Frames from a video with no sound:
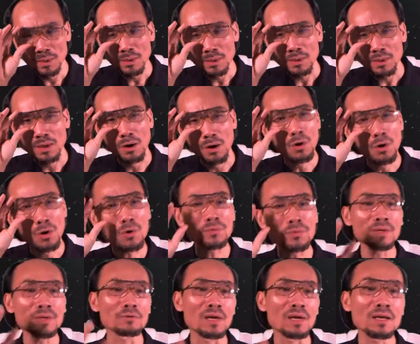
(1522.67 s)
the whole
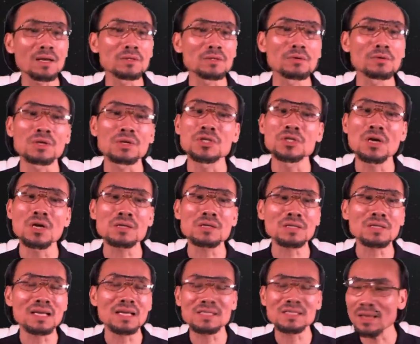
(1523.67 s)
thing related to the church,
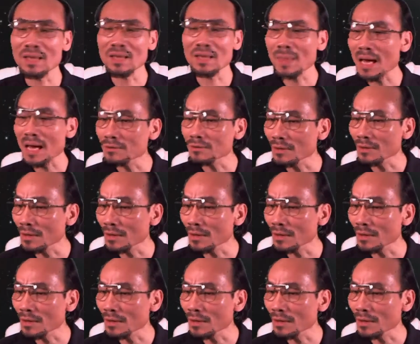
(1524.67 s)
I say that